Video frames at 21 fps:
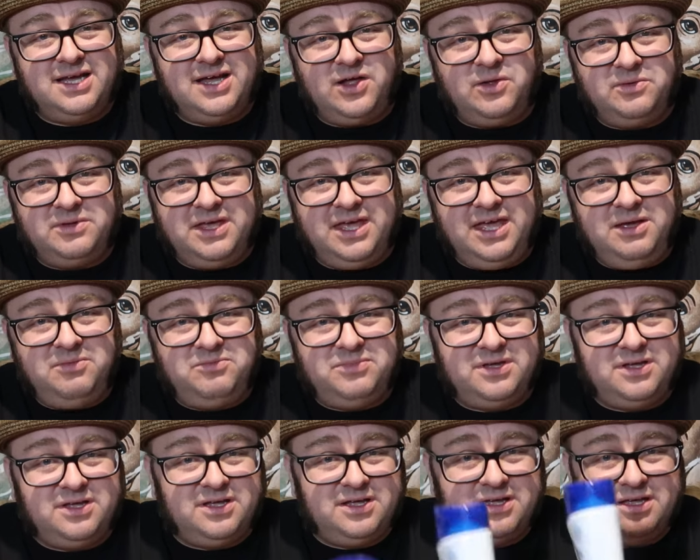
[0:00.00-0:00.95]
help
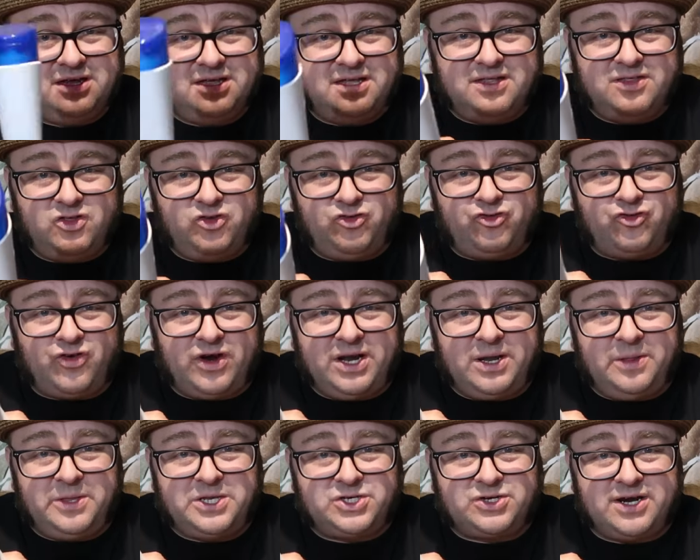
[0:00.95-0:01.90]
keep this
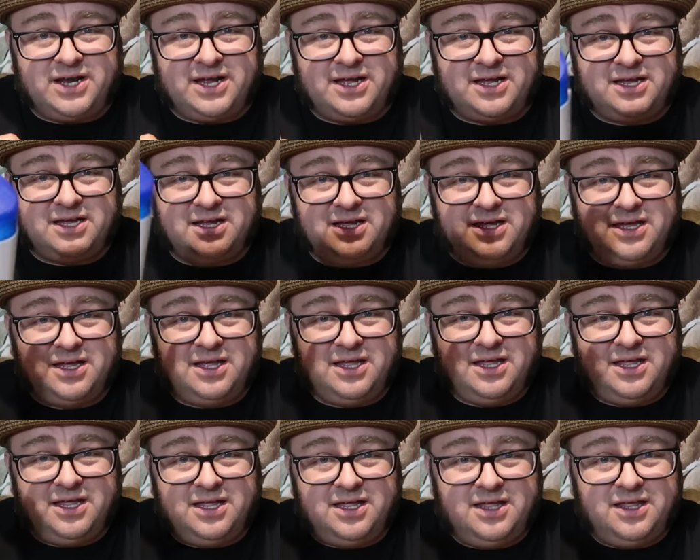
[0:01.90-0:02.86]
train on the track,
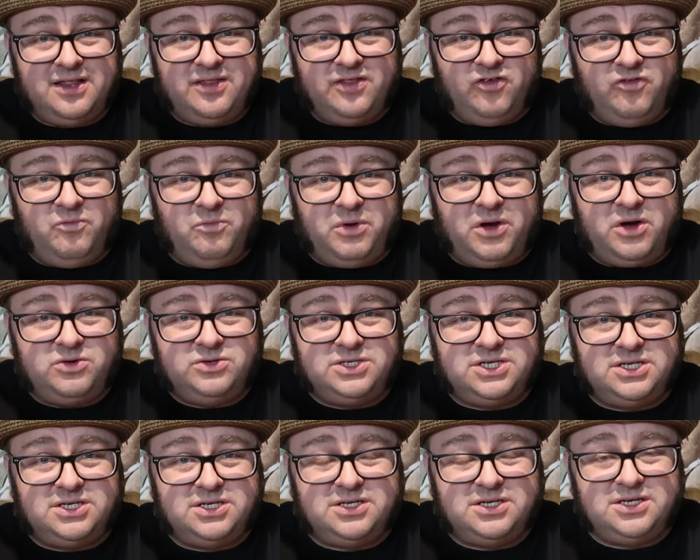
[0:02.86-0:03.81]
this
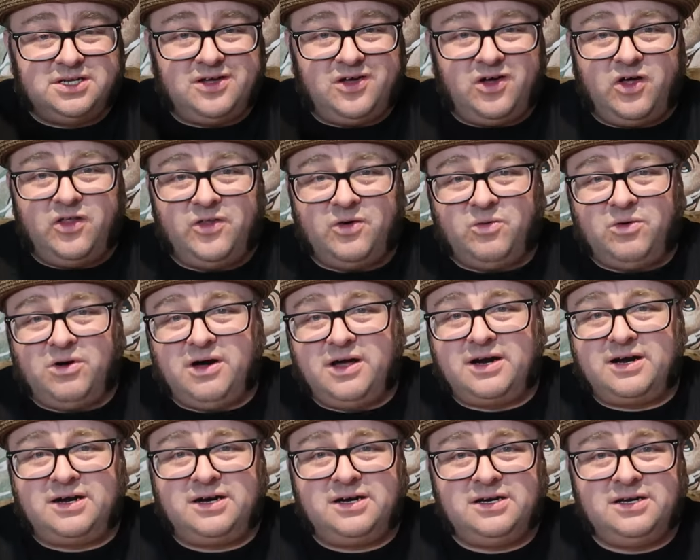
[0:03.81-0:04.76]
boat on the
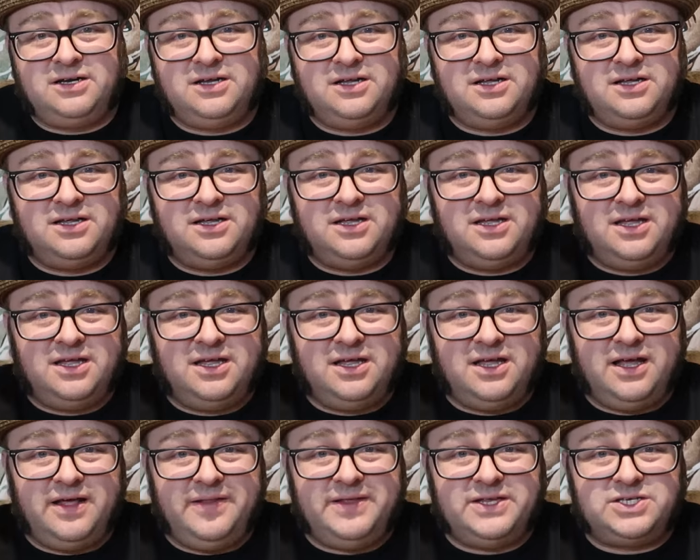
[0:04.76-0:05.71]
water,
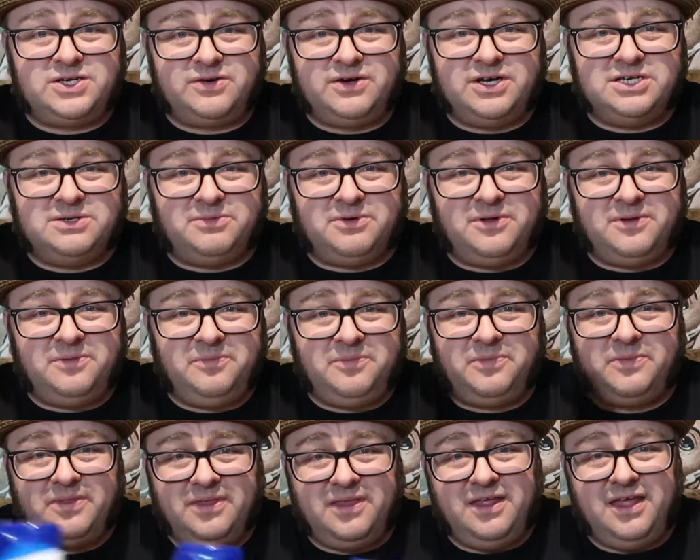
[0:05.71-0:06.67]
and this dirigible
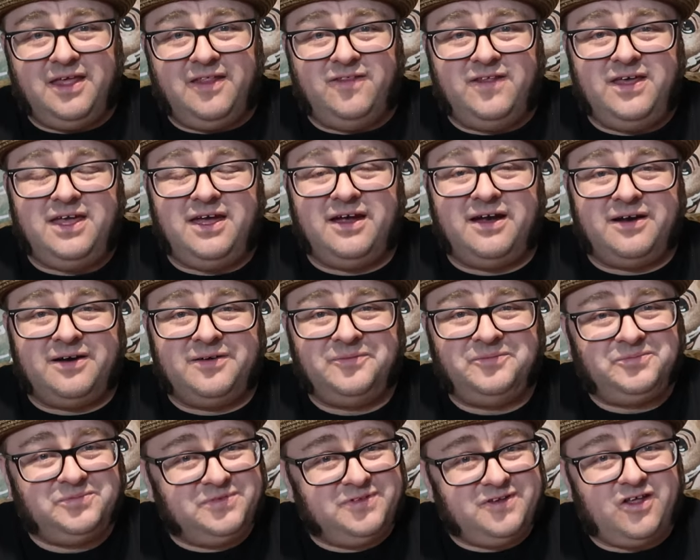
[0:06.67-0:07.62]
in the air.
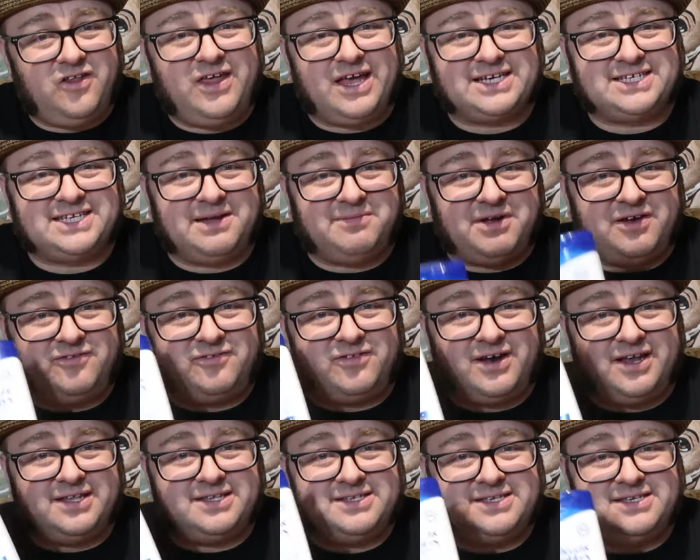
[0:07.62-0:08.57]
Till next time, my
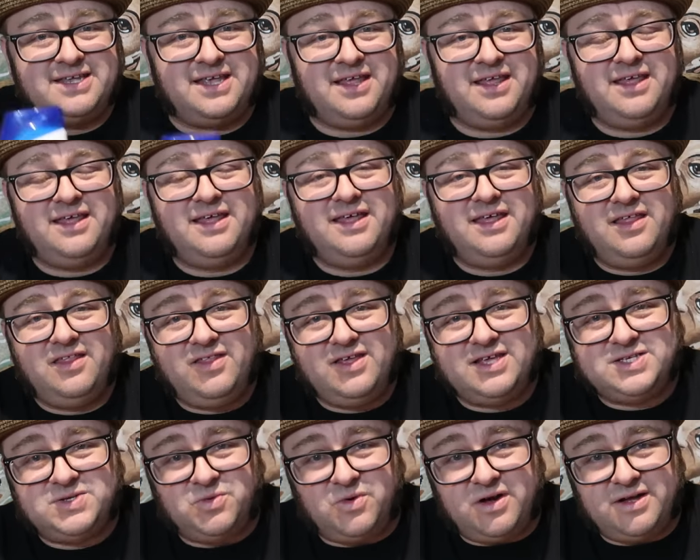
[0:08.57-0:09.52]
friends,
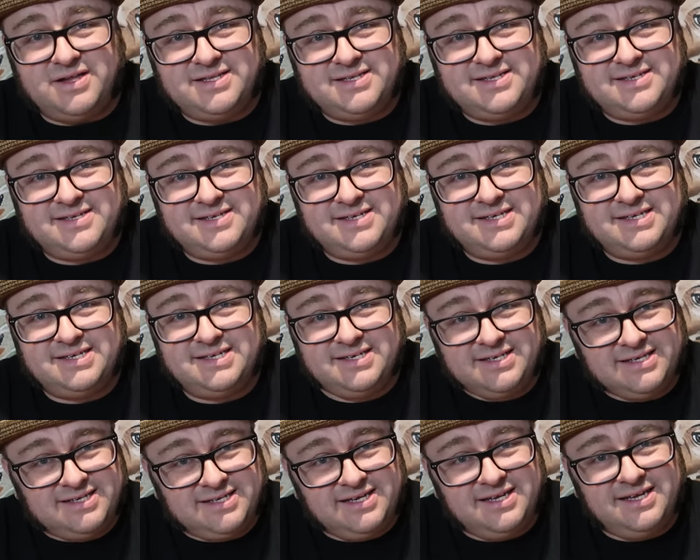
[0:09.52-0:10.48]
this one's
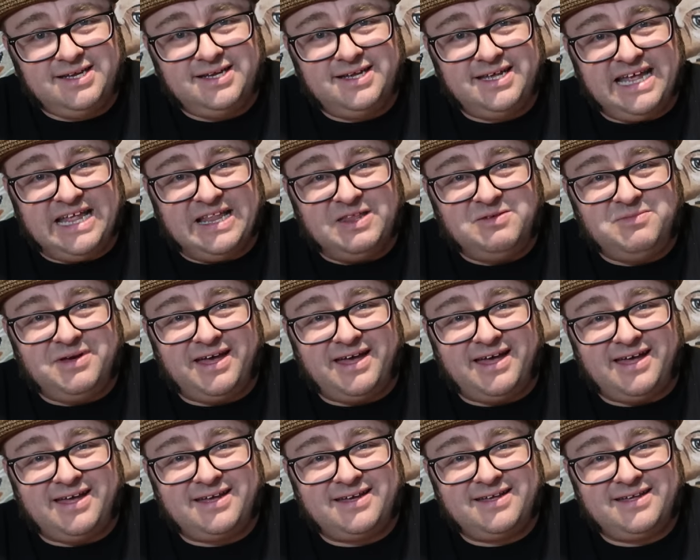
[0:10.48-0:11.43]
in the
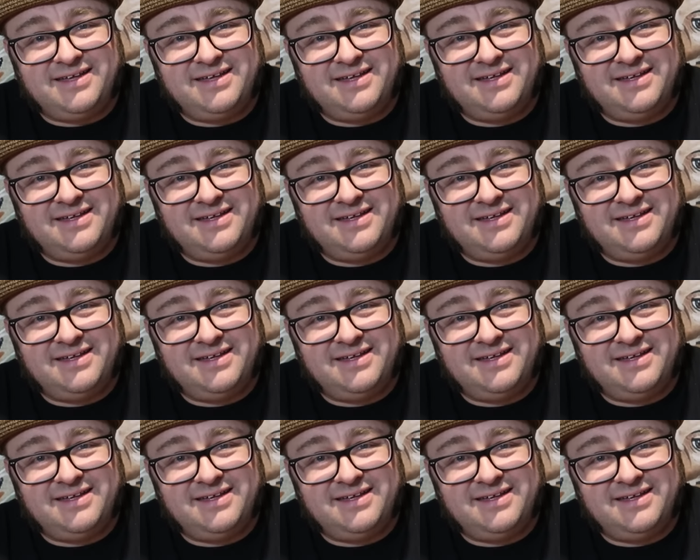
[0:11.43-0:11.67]
bag.